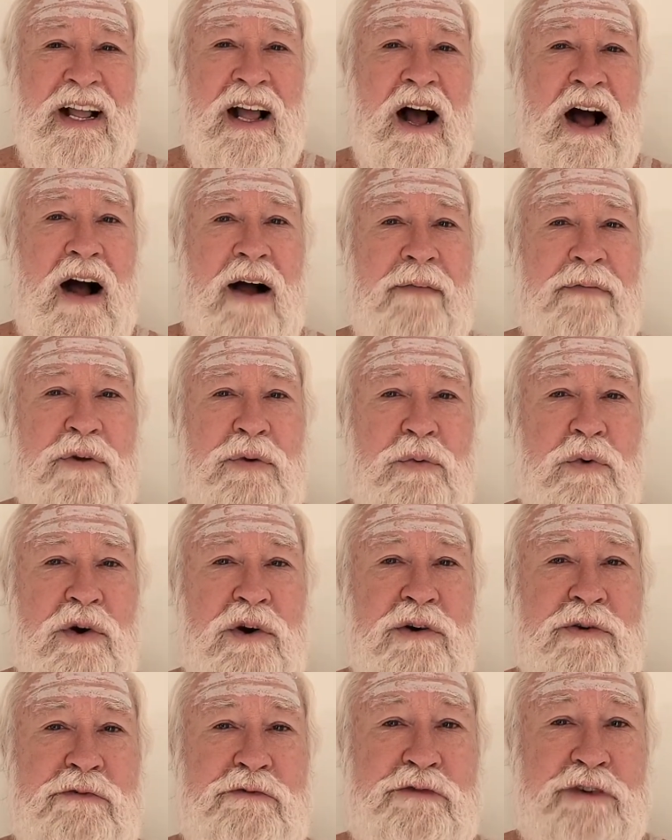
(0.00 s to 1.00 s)
on the
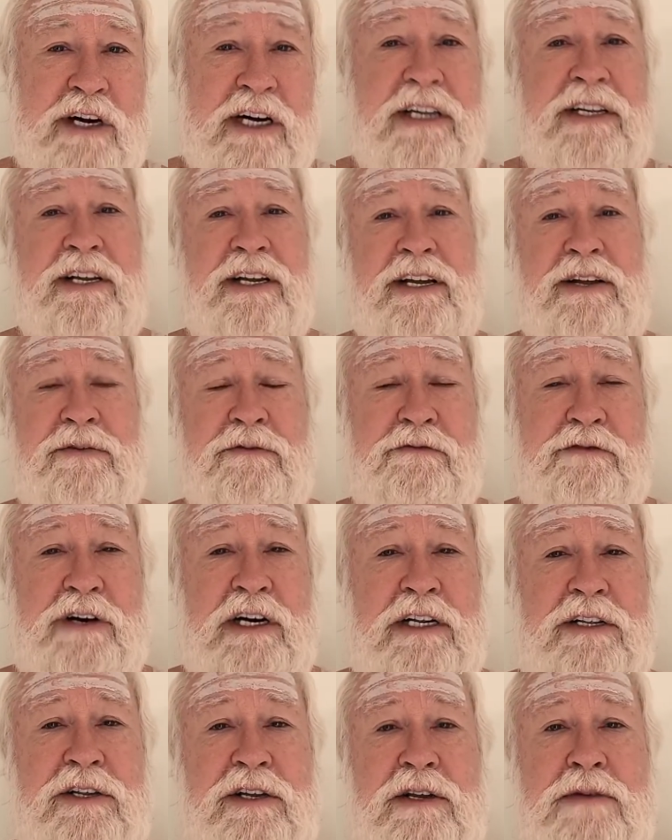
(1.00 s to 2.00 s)
word vritti.
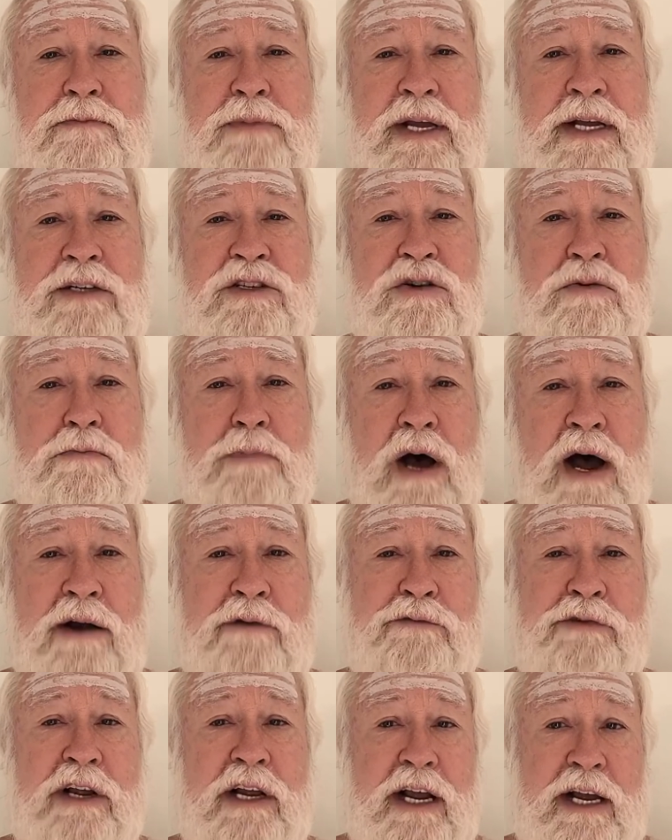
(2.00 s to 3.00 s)
Vritti means a
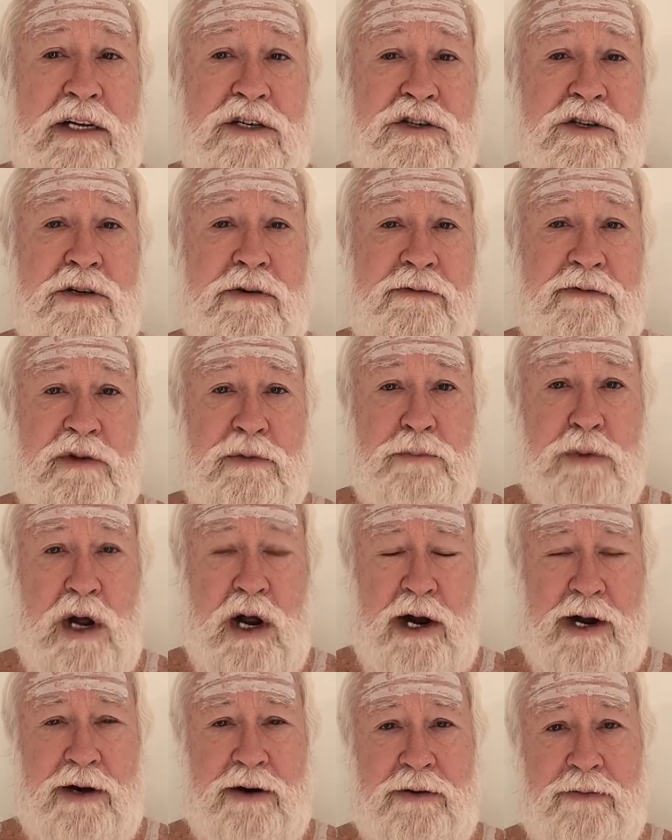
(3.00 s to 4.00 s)
modification of the
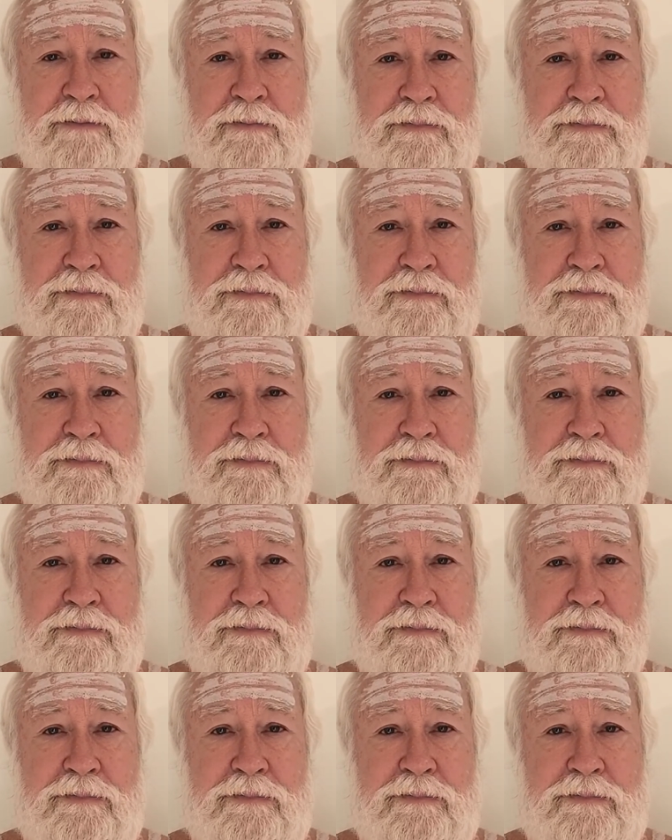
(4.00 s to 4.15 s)
mind.